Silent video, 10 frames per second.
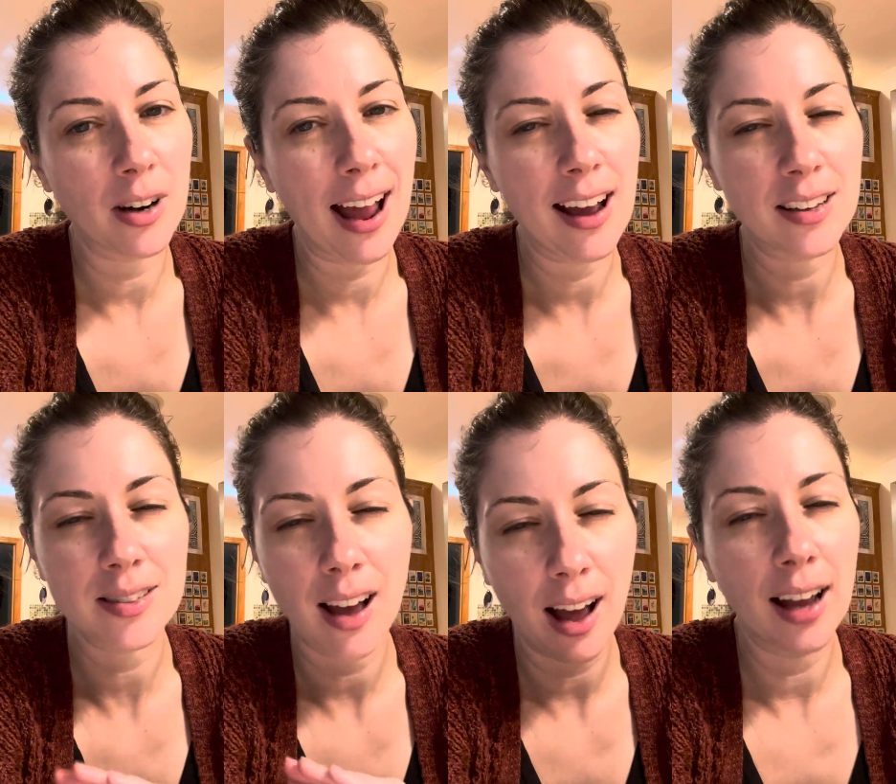Axe.
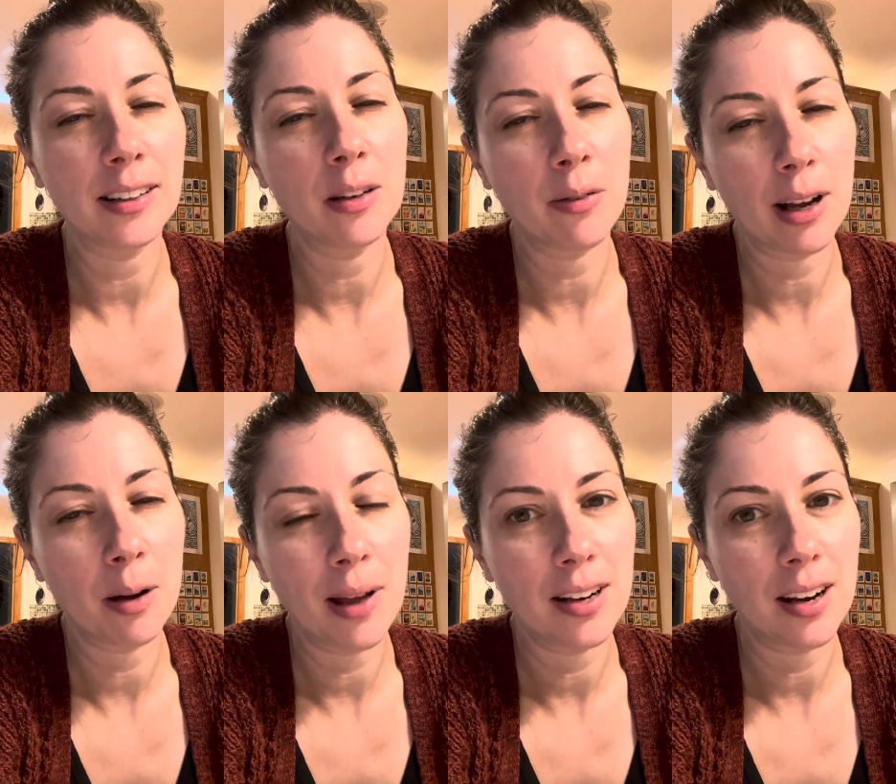Highly
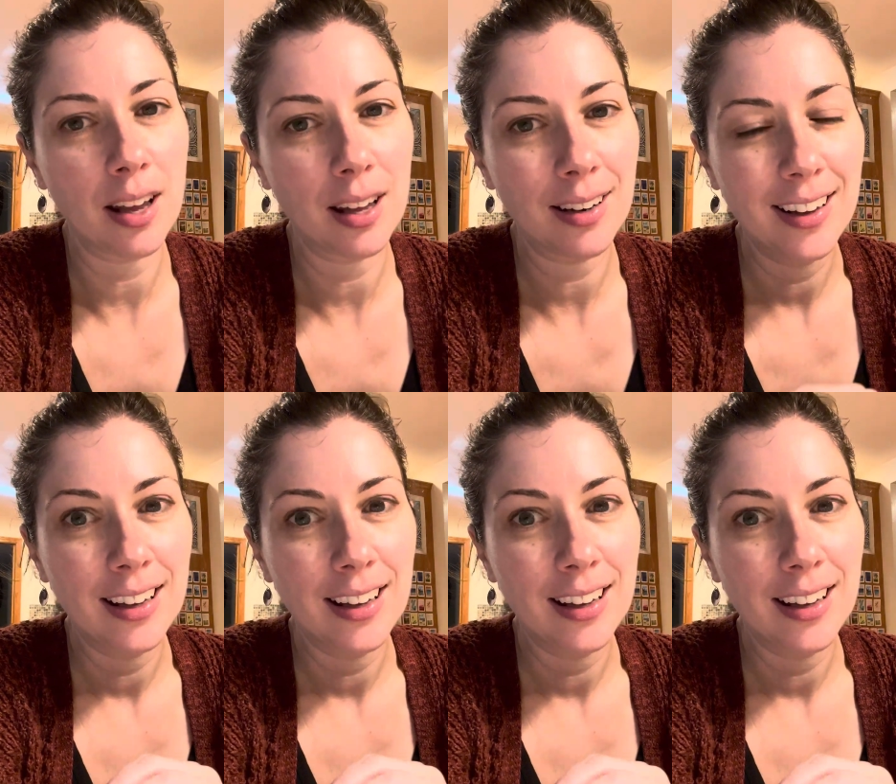recommend it.